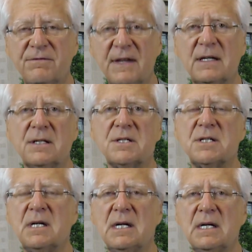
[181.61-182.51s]

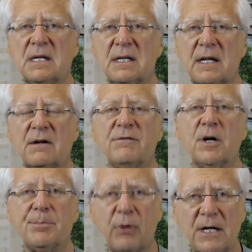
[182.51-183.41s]
defendants that are
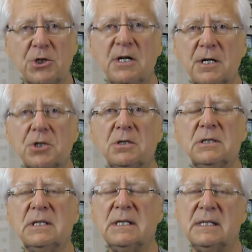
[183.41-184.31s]
very
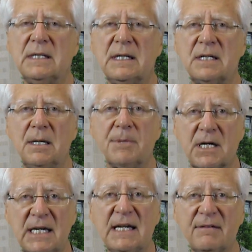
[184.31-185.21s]
prejudicial and
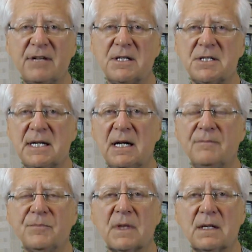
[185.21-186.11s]
keep key evidence
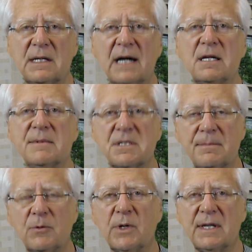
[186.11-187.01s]
out. Documents
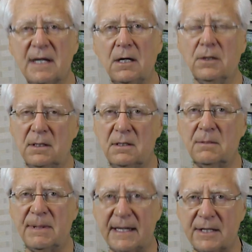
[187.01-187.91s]
have been withheld
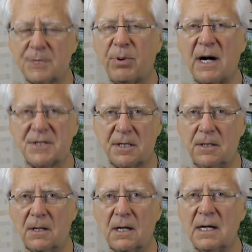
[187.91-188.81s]
by this
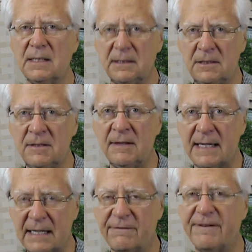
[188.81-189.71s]
prosecutor
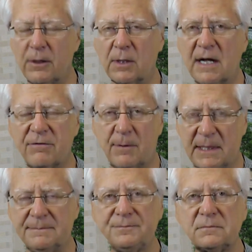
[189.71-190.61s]
and the federal
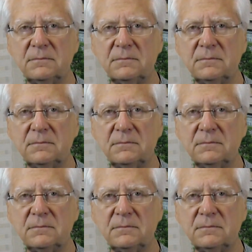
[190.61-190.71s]
government.